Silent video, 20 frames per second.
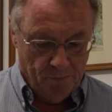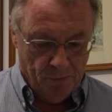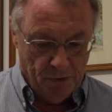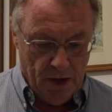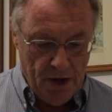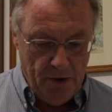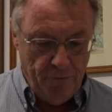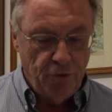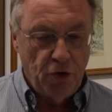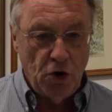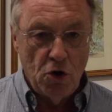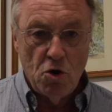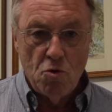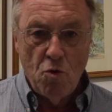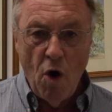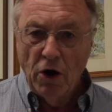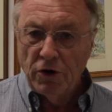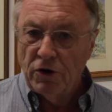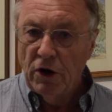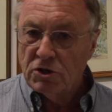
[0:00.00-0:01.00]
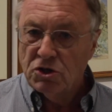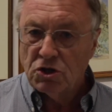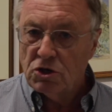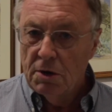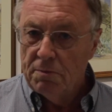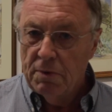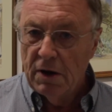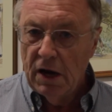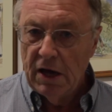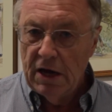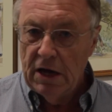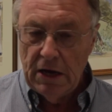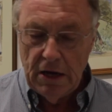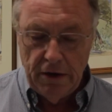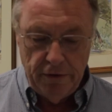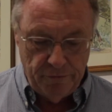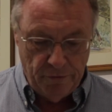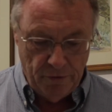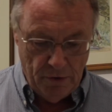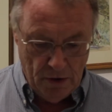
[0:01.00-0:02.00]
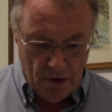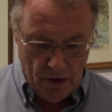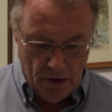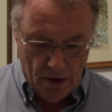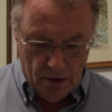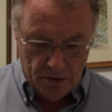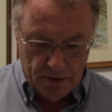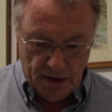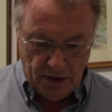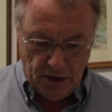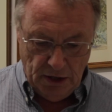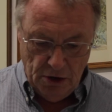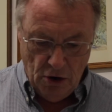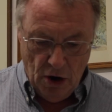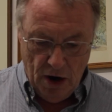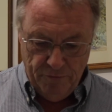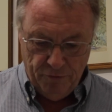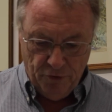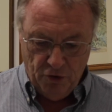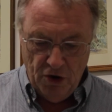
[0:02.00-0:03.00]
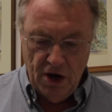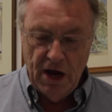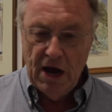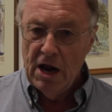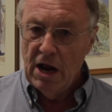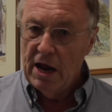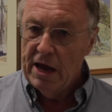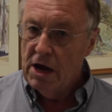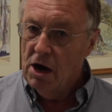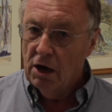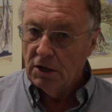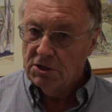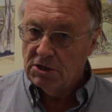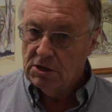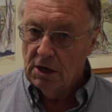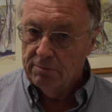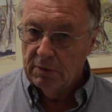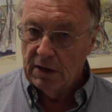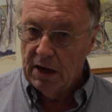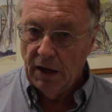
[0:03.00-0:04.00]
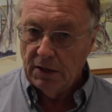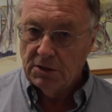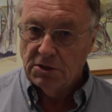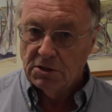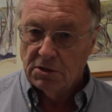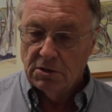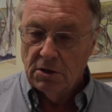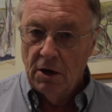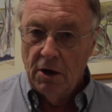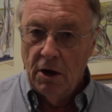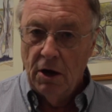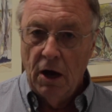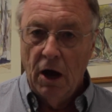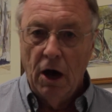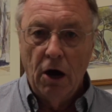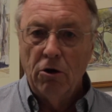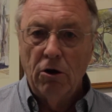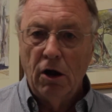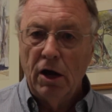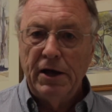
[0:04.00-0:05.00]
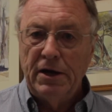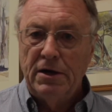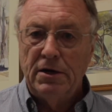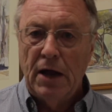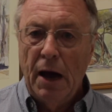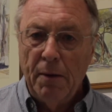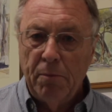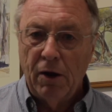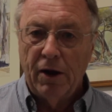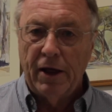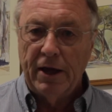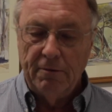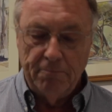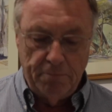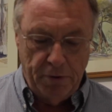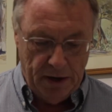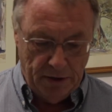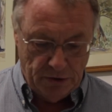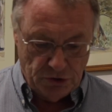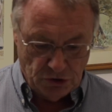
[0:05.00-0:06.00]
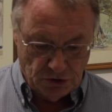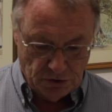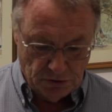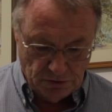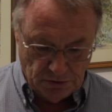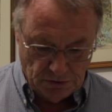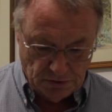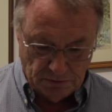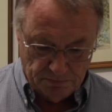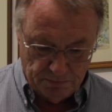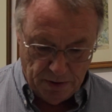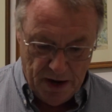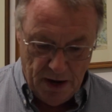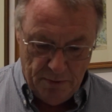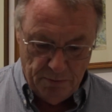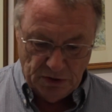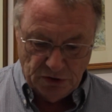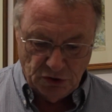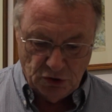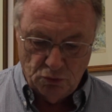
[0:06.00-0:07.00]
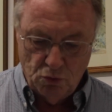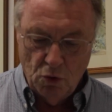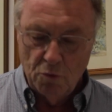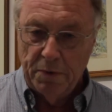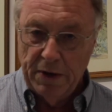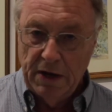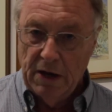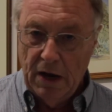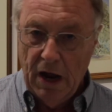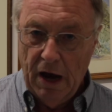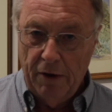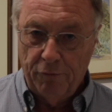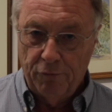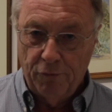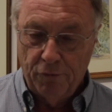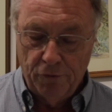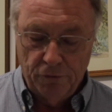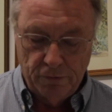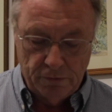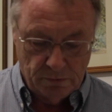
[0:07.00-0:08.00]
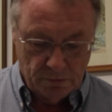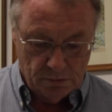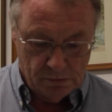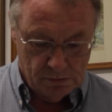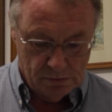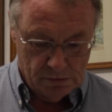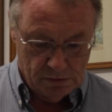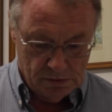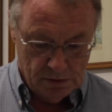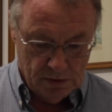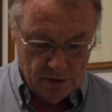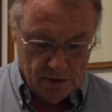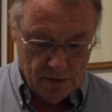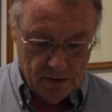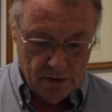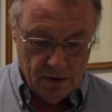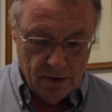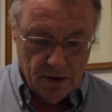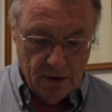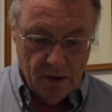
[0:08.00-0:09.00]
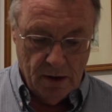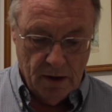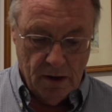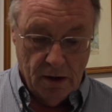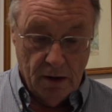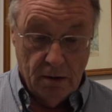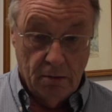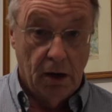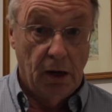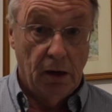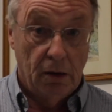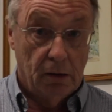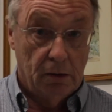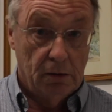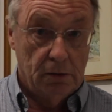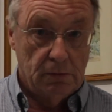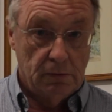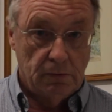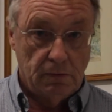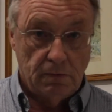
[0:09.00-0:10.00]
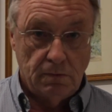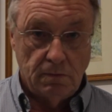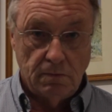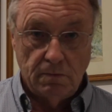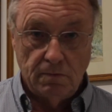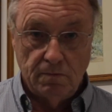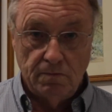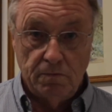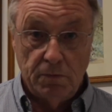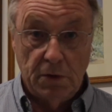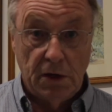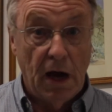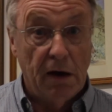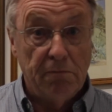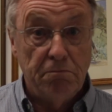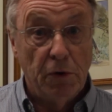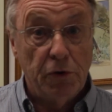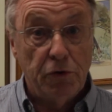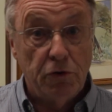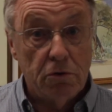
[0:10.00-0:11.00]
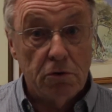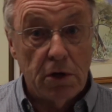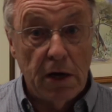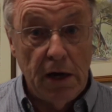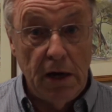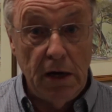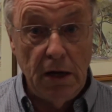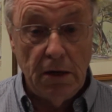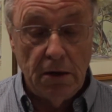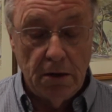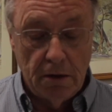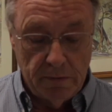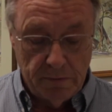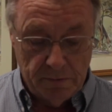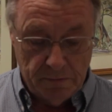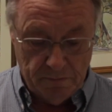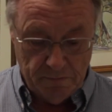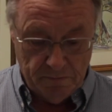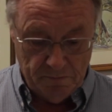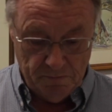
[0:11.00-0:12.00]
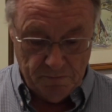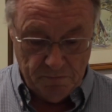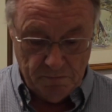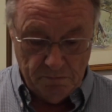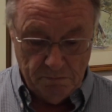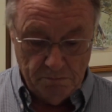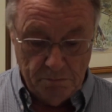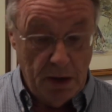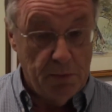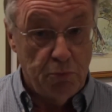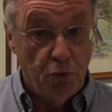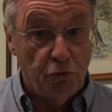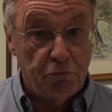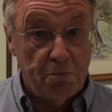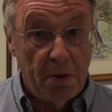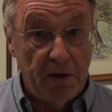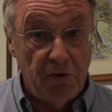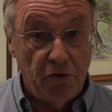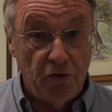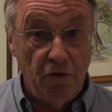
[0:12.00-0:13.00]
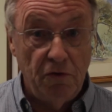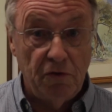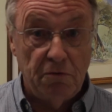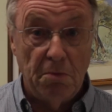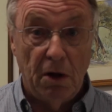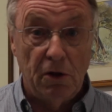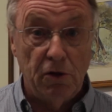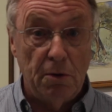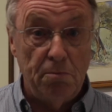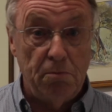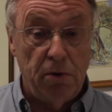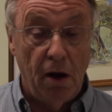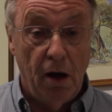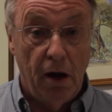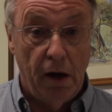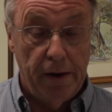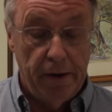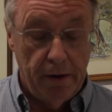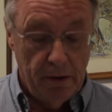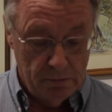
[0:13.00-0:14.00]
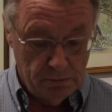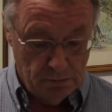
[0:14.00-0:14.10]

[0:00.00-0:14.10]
If you want us to believe that you have really got some guts, only doubling pensions payments will be enough." Well, the government took heed. People's pensions multiplied.